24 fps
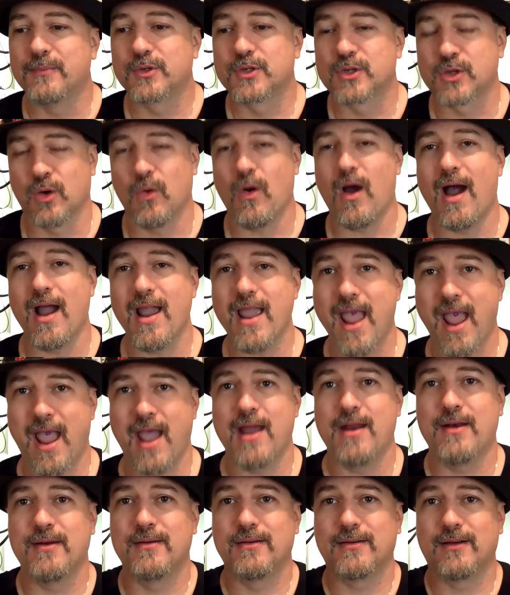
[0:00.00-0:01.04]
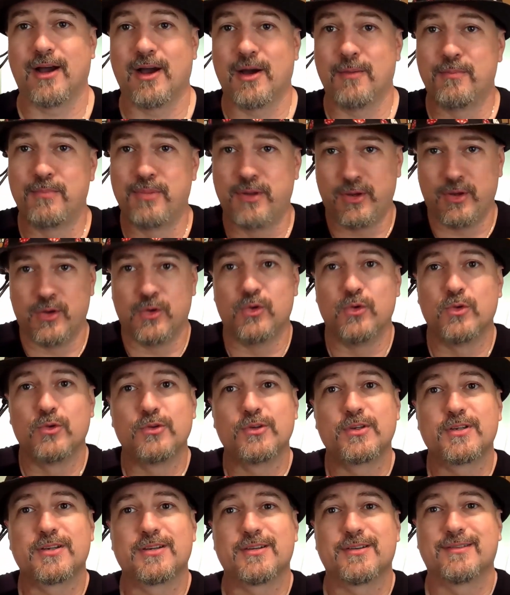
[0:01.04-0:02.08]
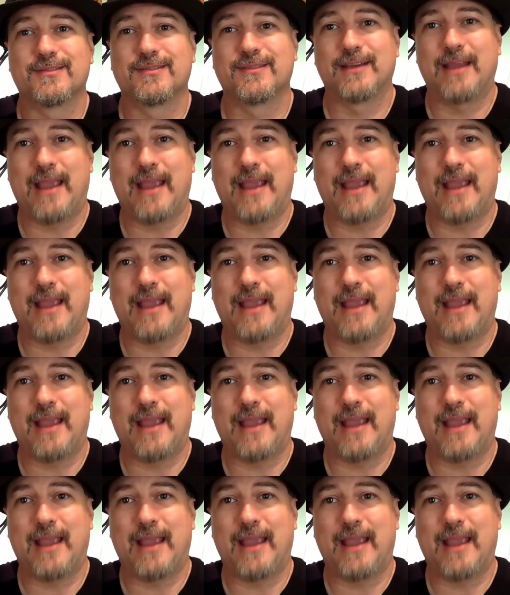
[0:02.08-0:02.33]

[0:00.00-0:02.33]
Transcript: So I had abused,